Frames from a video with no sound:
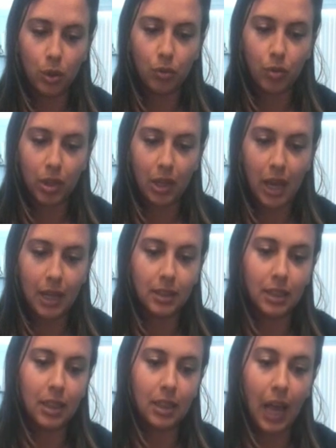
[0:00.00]

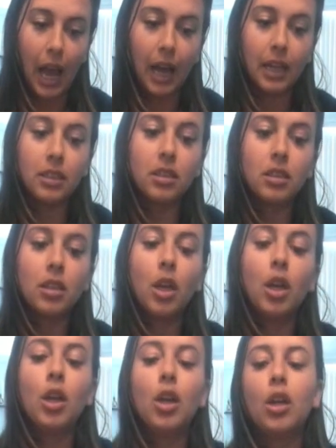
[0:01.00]
realizing that
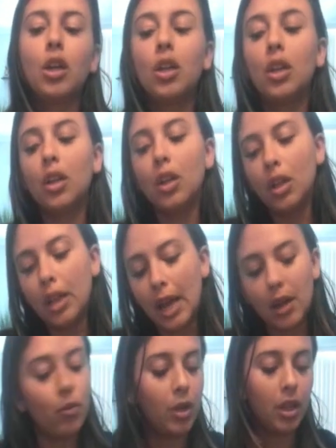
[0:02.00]

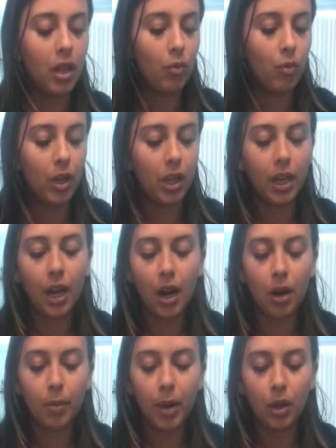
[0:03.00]
they really, really care
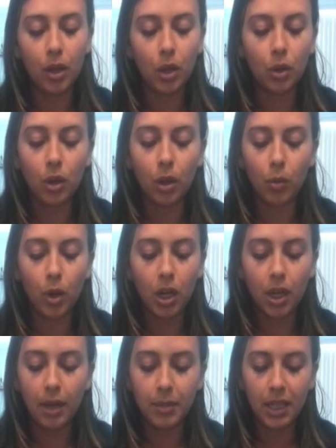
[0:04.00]
about you. They want to
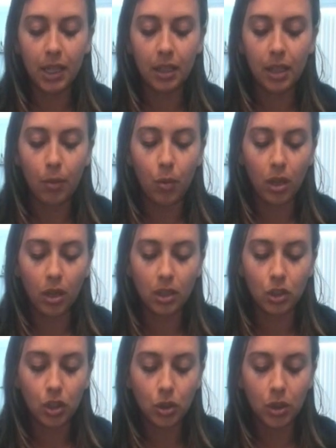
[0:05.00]
come in. They want
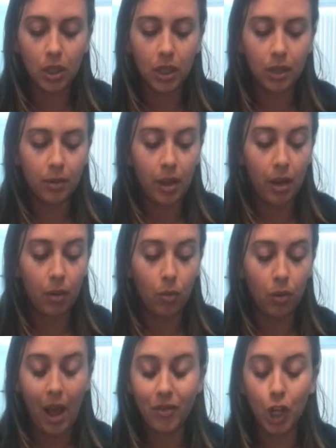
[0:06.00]
this union. They
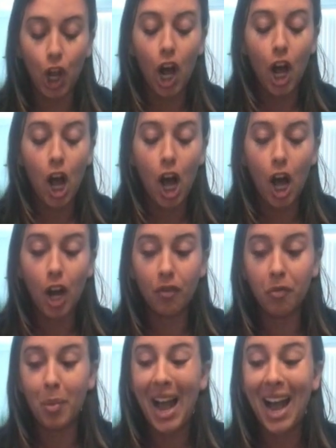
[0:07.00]
have a lot
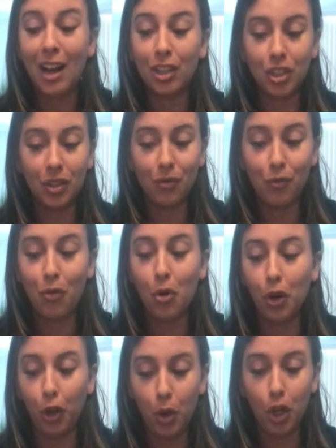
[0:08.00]
of passion for
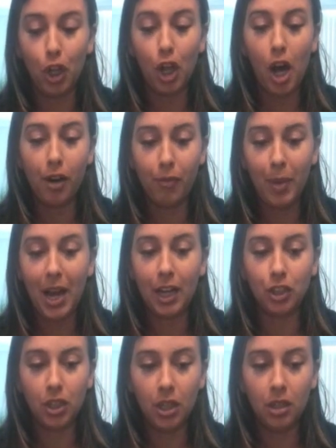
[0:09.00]
you. A lot of
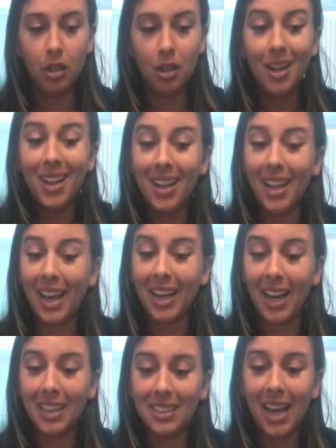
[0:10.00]
passion. Like
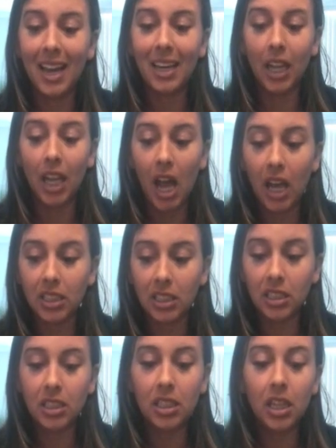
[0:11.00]
I said, lust,